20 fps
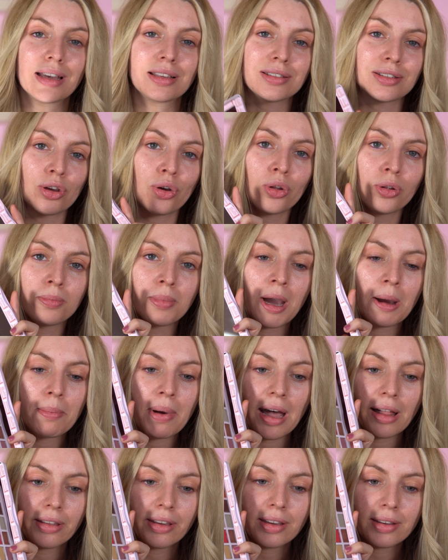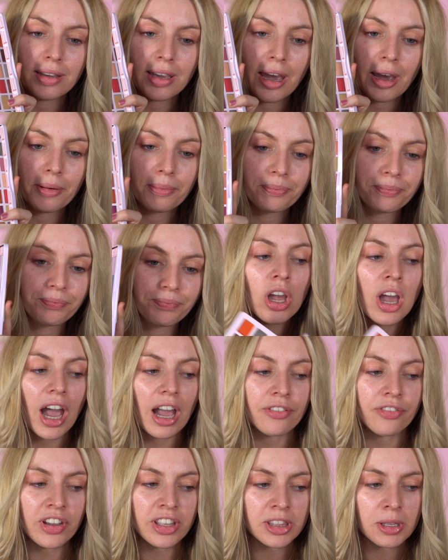as an all matte palette, yeah.
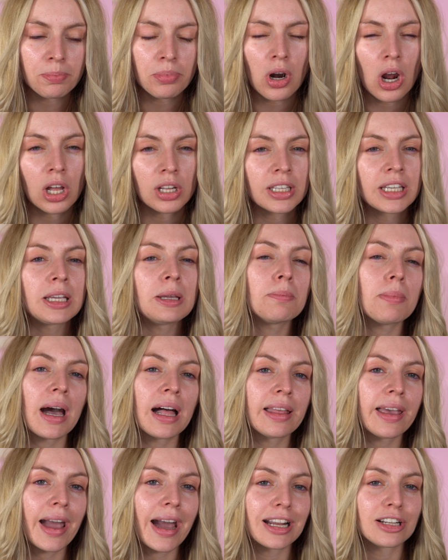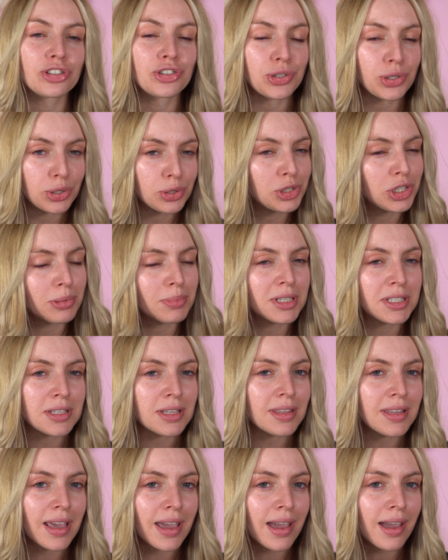I think the Praline palette had two shimmers
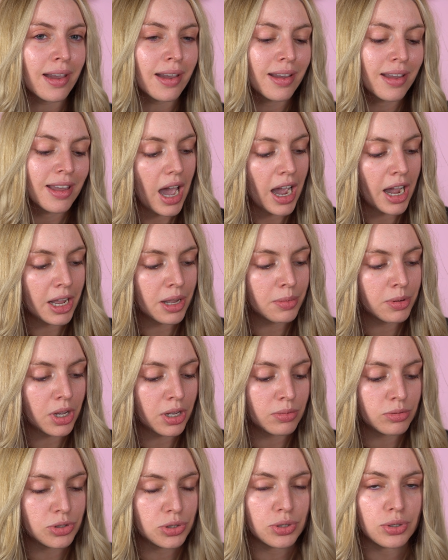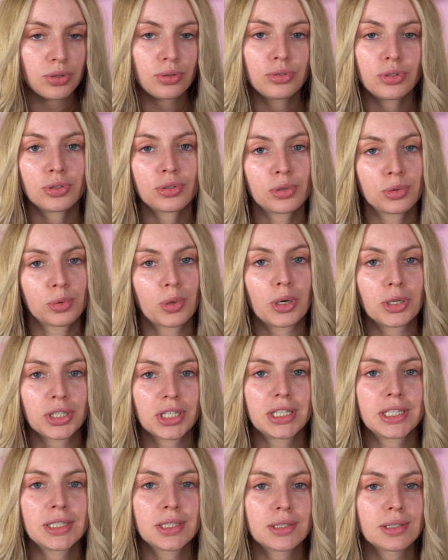in there. I am going to do some
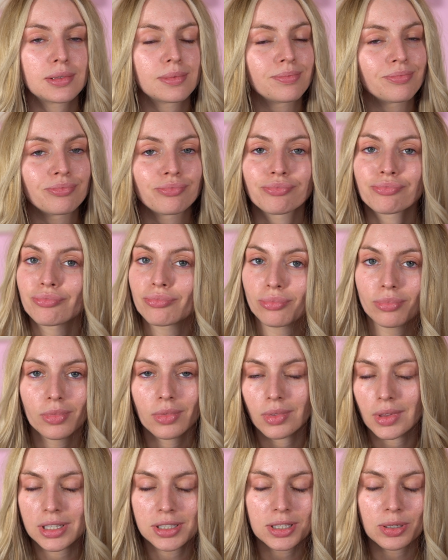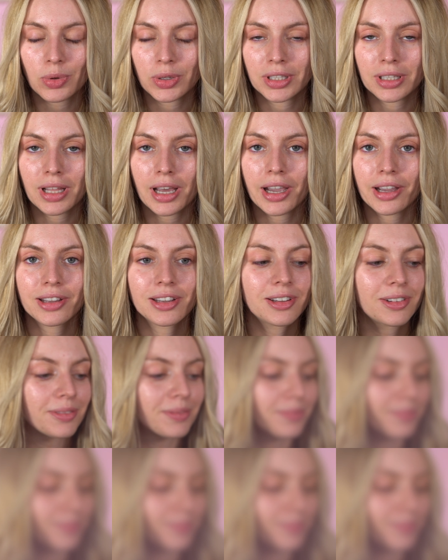swatches. Let's see what they're like.